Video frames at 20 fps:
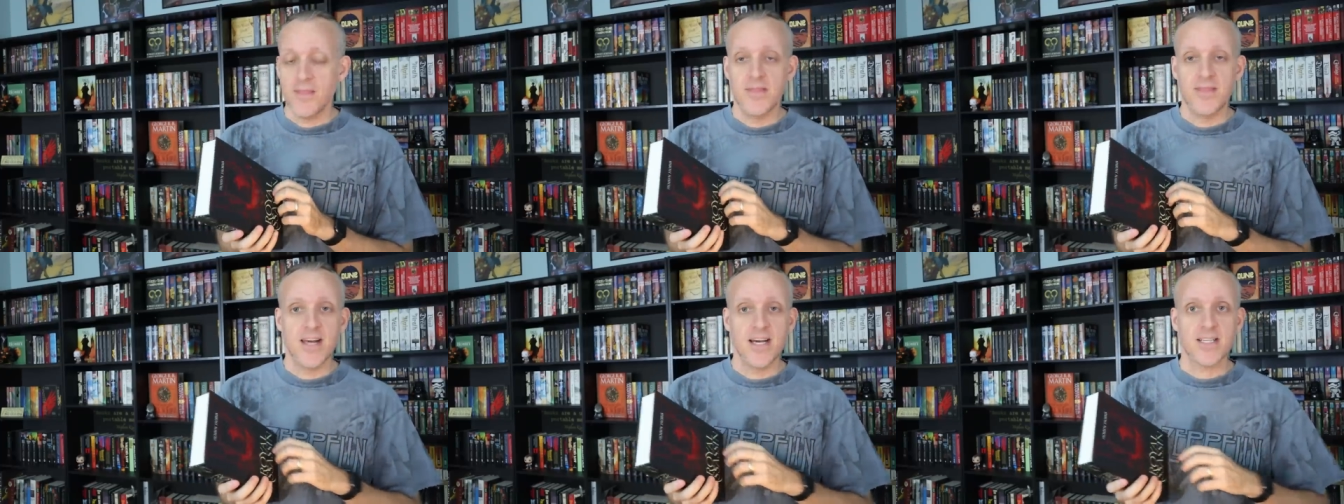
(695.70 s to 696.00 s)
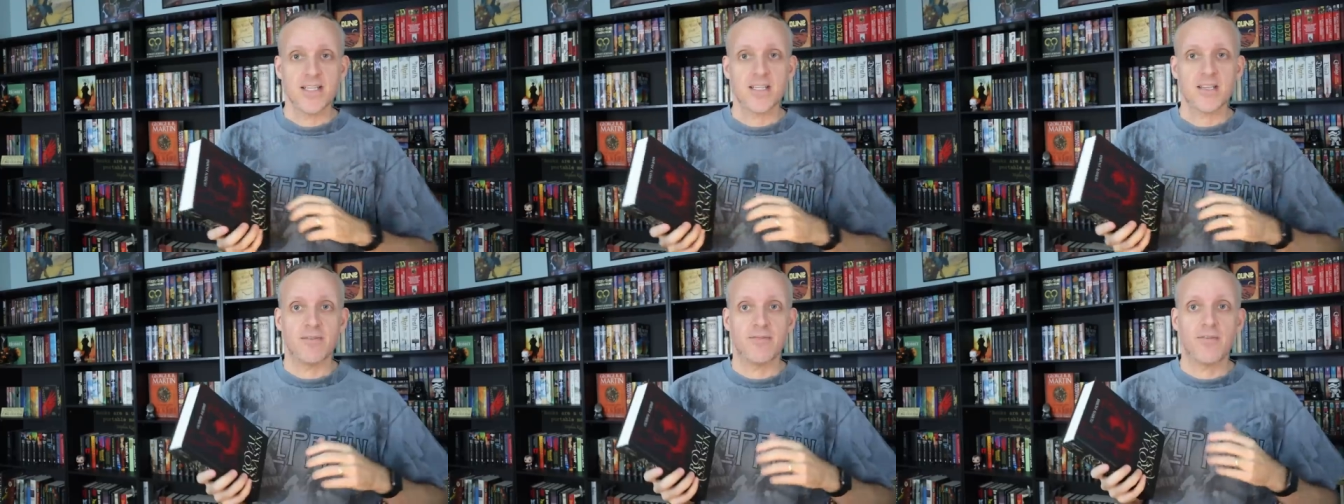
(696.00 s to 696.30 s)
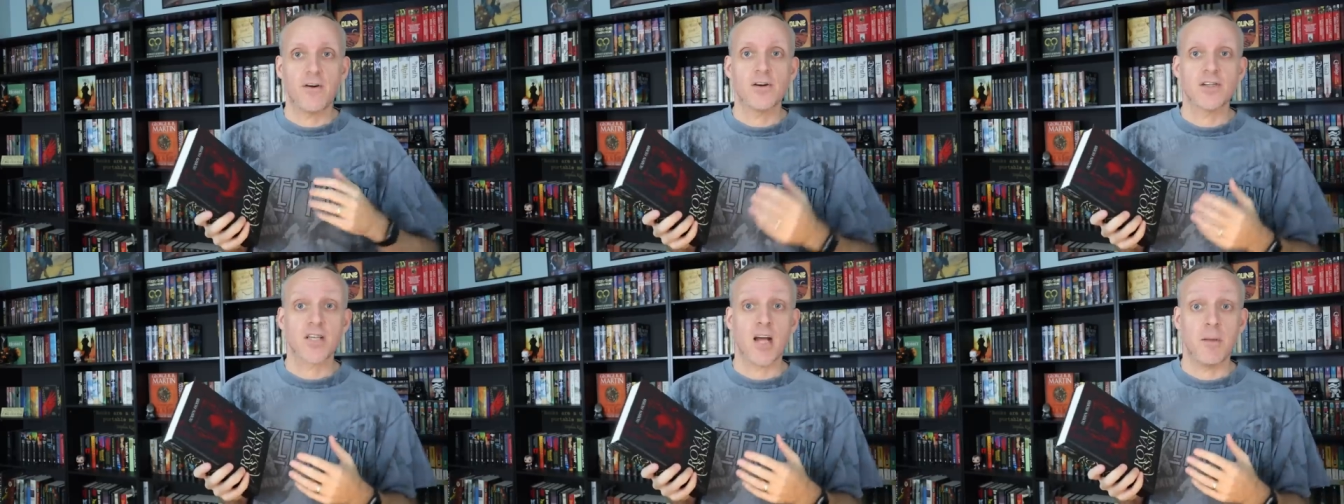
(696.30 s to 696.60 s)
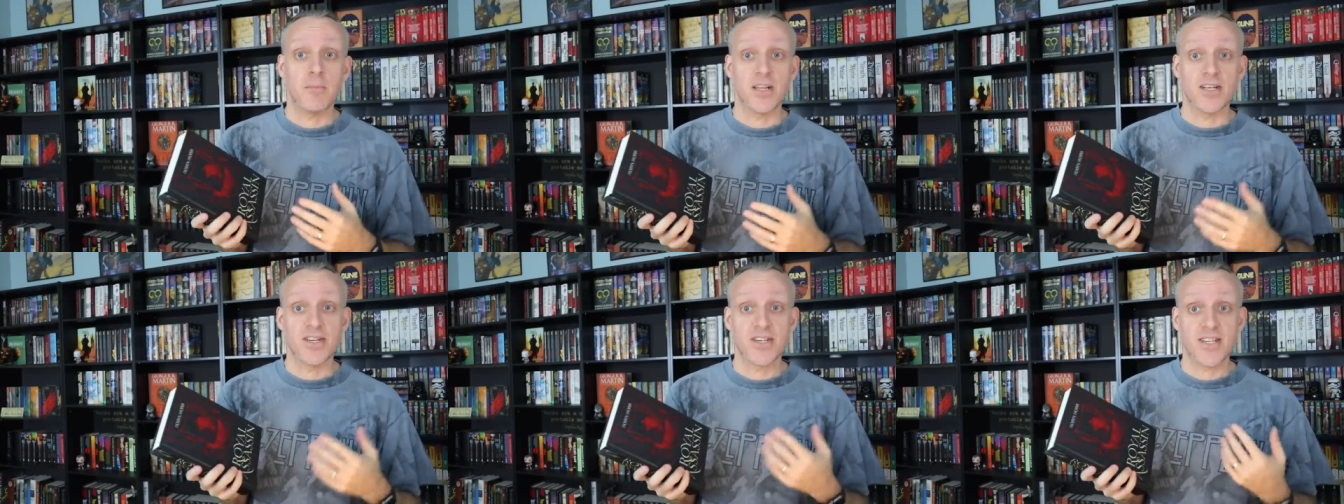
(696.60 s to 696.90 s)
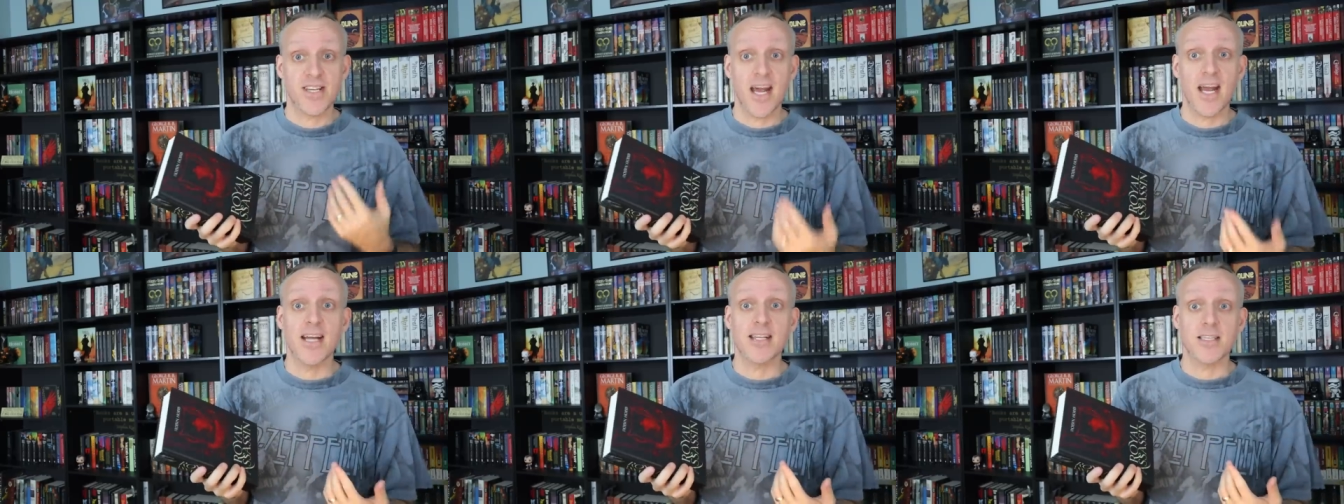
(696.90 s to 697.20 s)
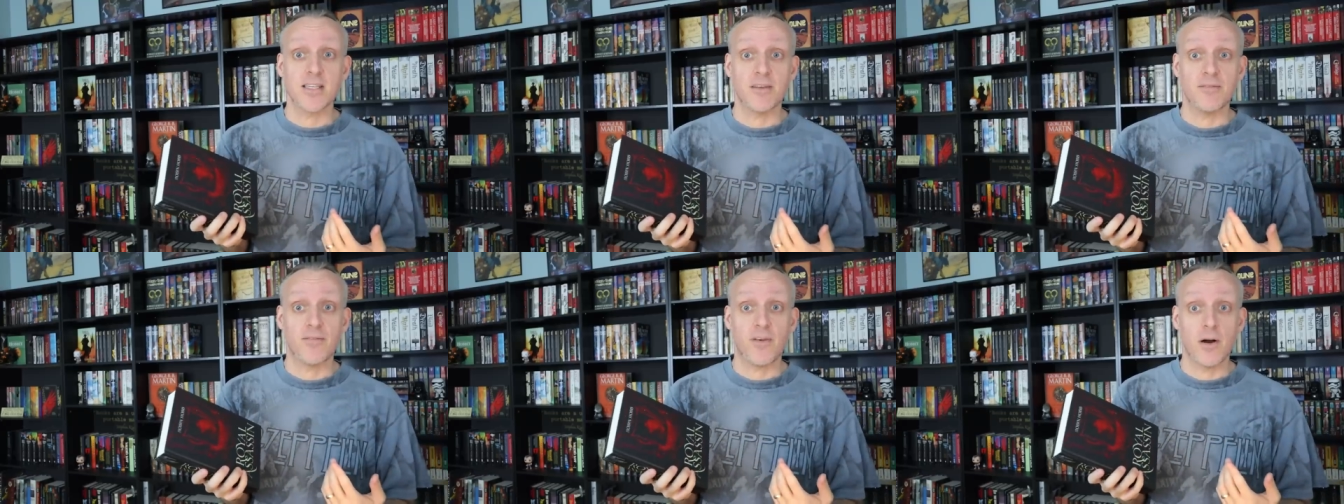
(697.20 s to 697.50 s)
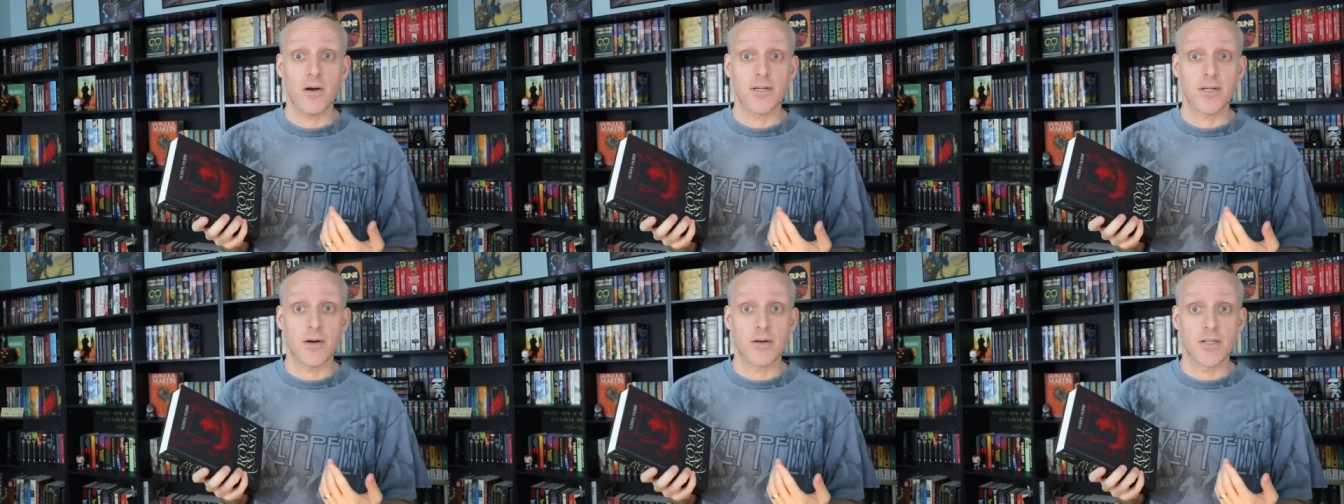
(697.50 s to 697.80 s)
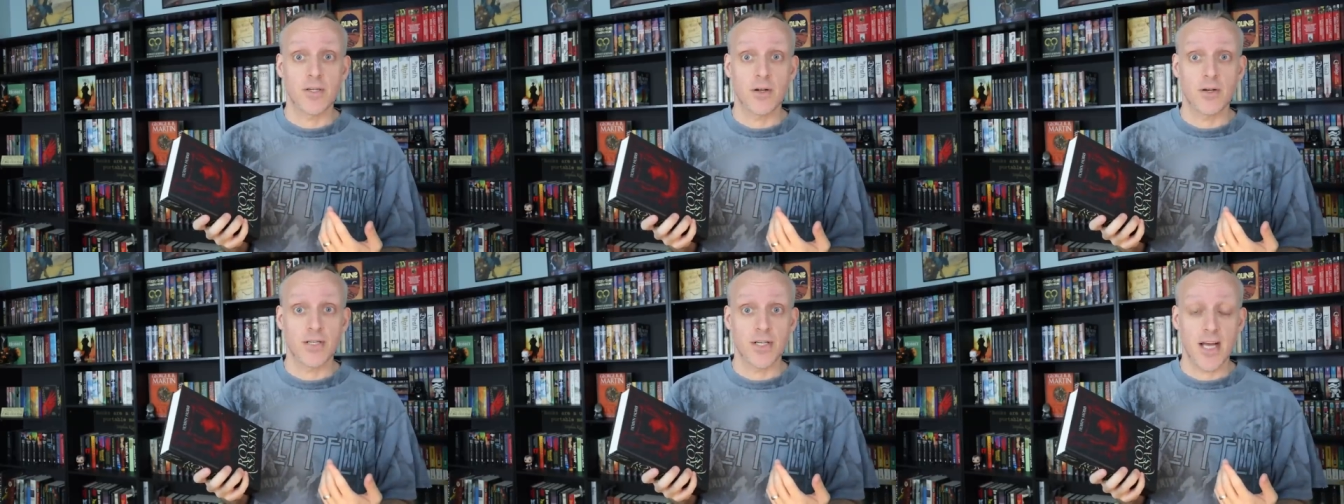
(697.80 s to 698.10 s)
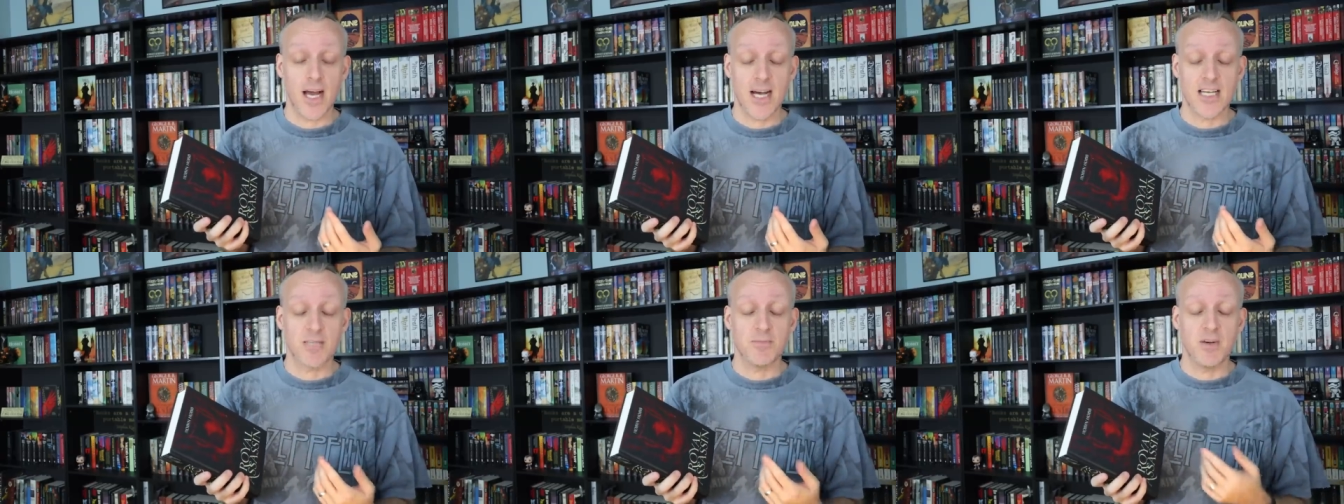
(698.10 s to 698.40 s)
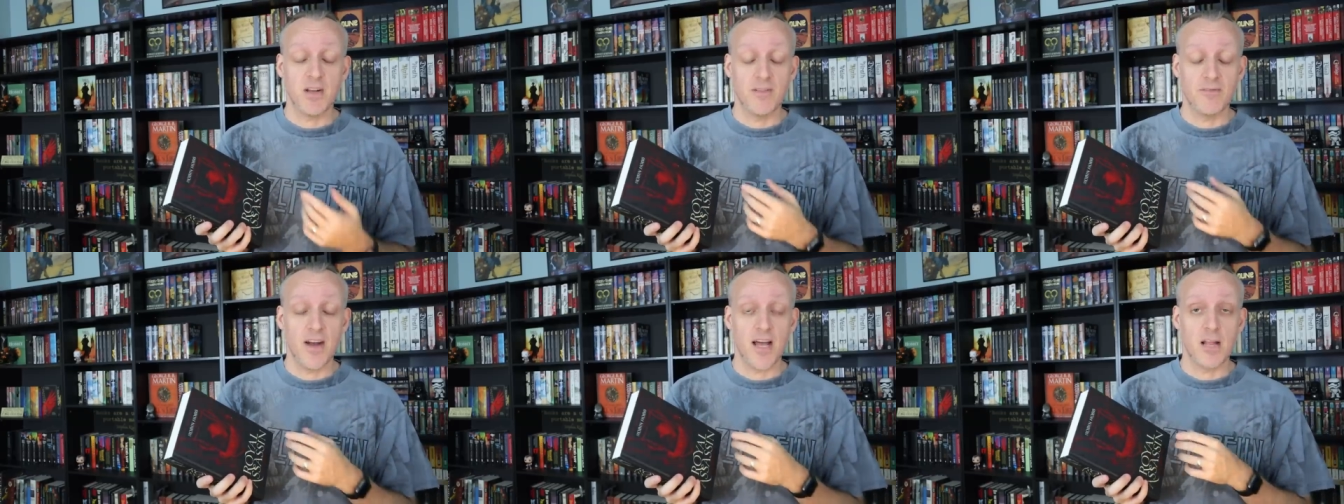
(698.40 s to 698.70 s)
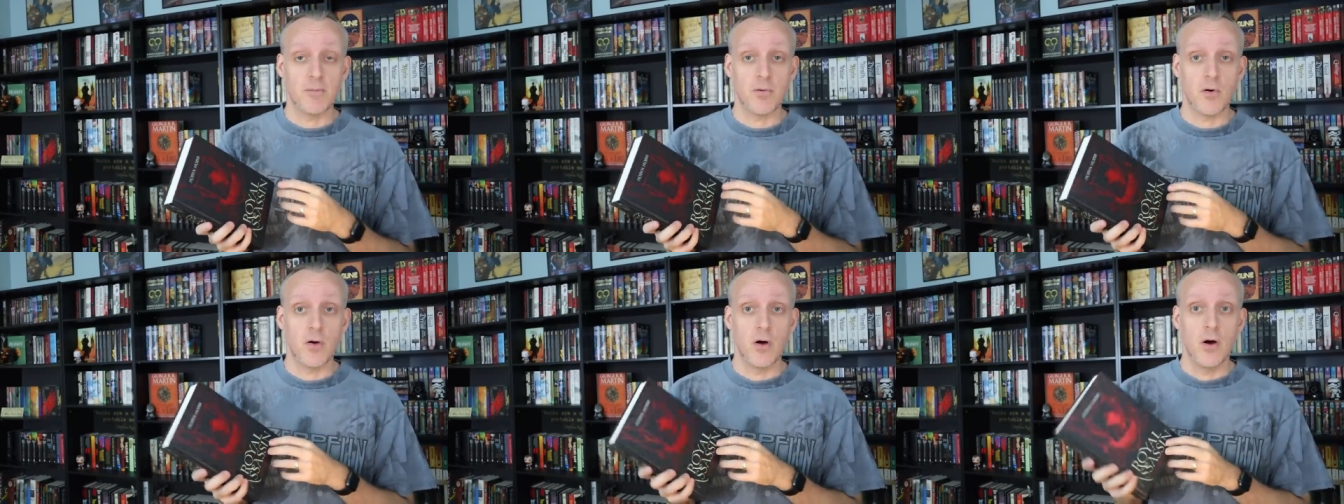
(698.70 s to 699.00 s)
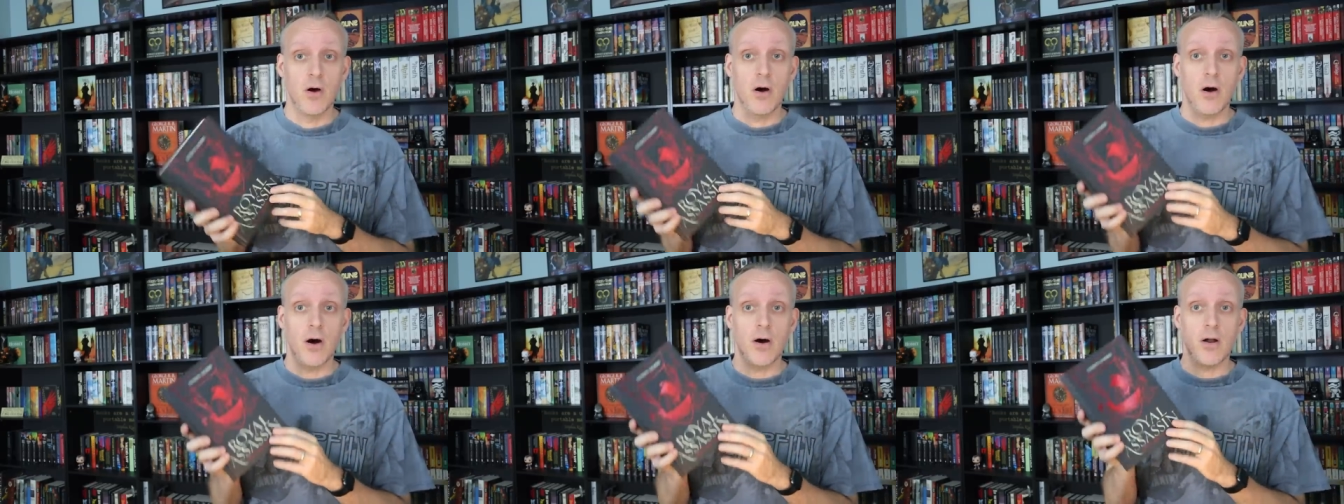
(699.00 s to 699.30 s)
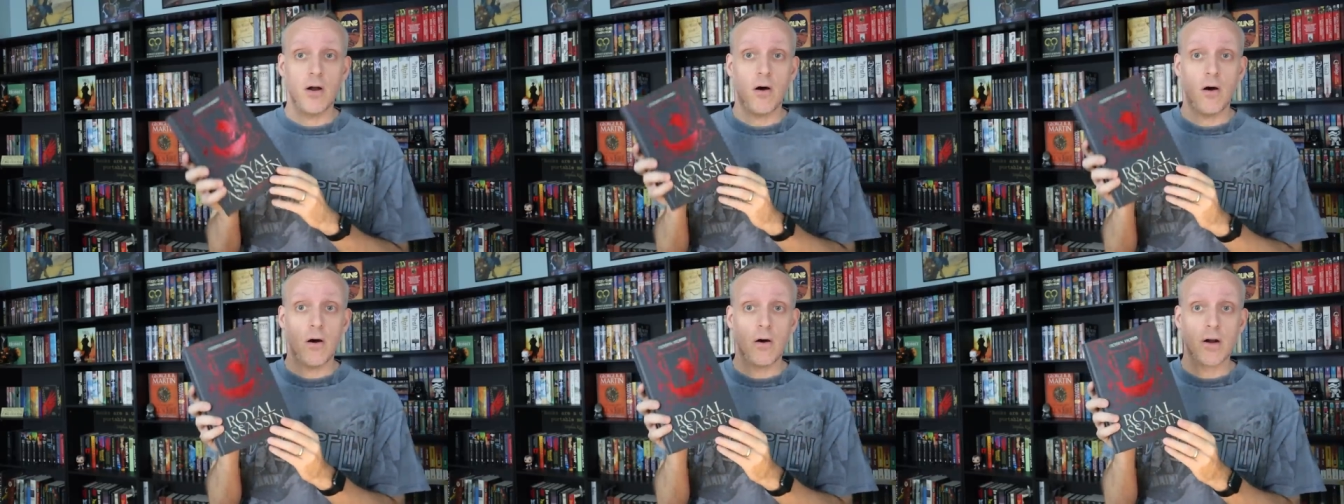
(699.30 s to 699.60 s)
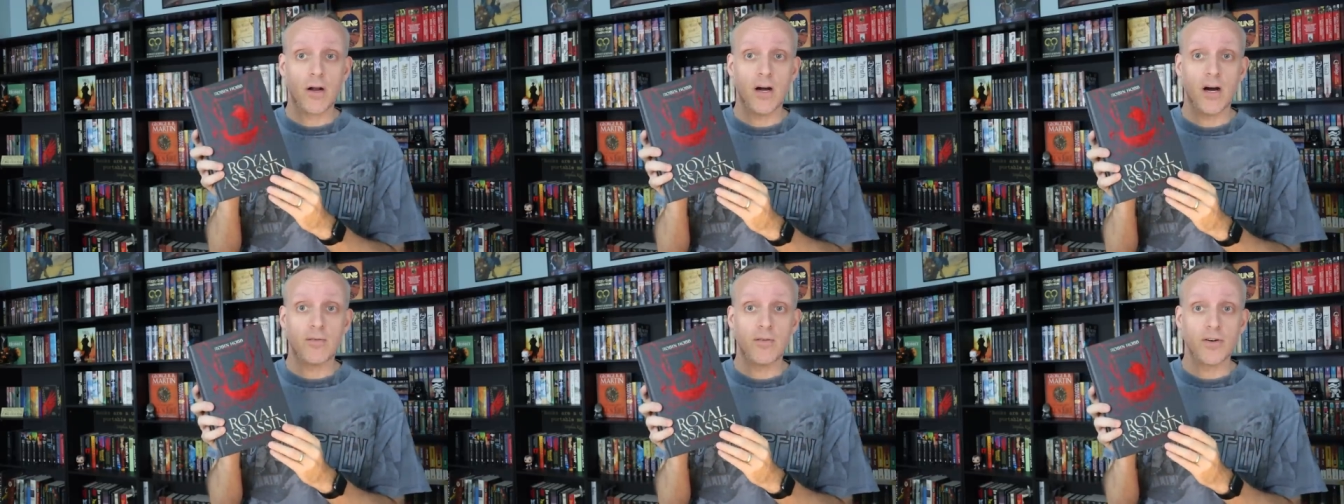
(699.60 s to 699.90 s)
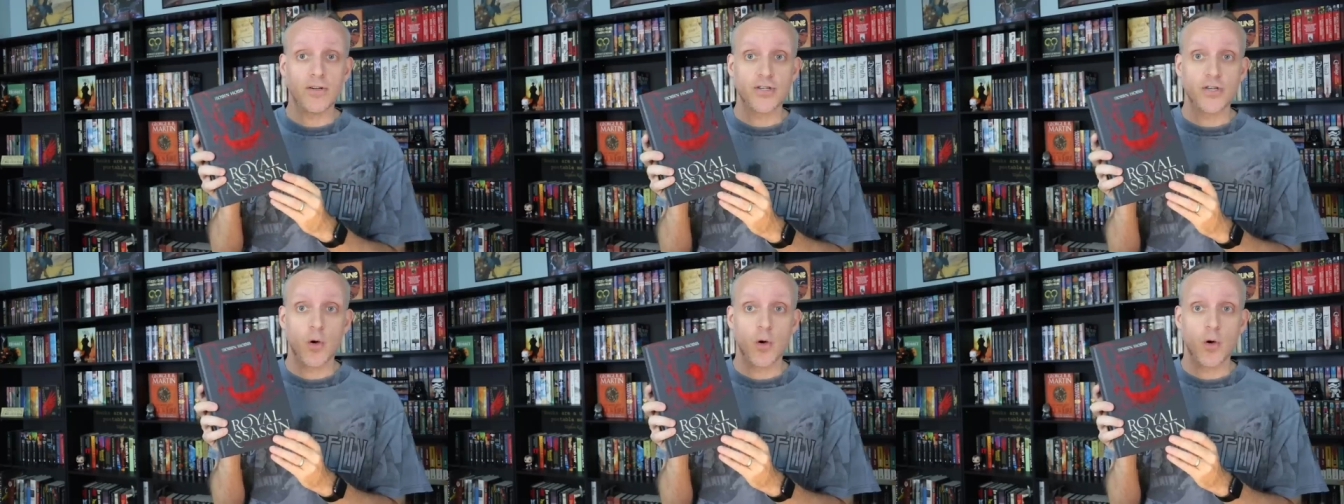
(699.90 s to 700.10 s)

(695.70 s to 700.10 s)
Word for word: this is the first time in the States that the Farseer trilogy has been available on hardcover.